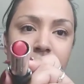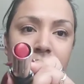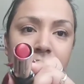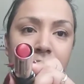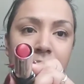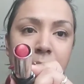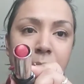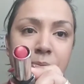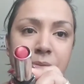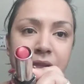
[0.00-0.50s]

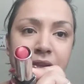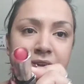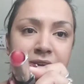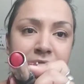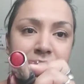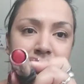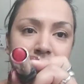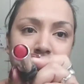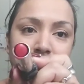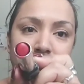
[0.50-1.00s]
like a
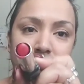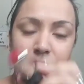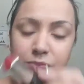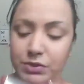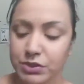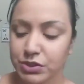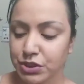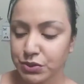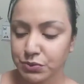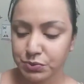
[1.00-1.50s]
bloody red,
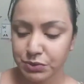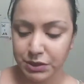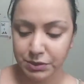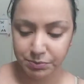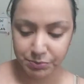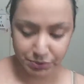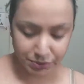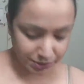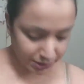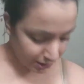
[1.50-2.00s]
which is really
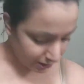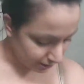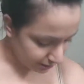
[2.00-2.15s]
pretty.